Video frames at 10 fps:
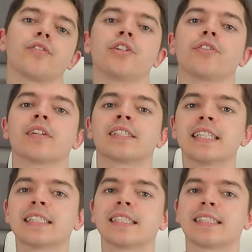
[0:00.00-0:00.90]
your
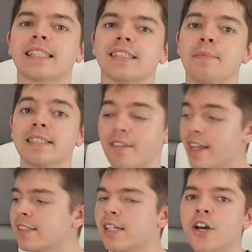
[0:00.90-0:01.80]
existing system into
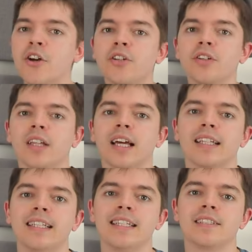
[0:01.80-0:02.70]
this, you'll
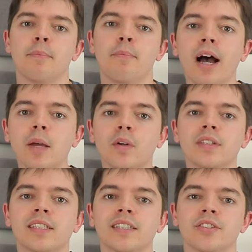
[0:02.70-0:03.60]
likely need to buy one
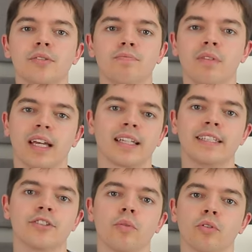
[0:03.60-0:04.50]
since you likely
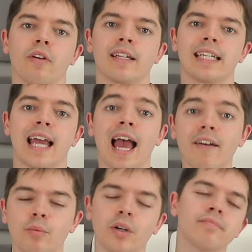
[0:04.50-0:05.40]
don't already
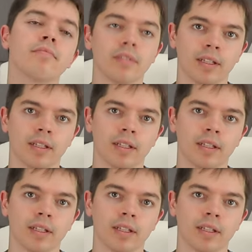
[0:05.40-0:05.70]
have one,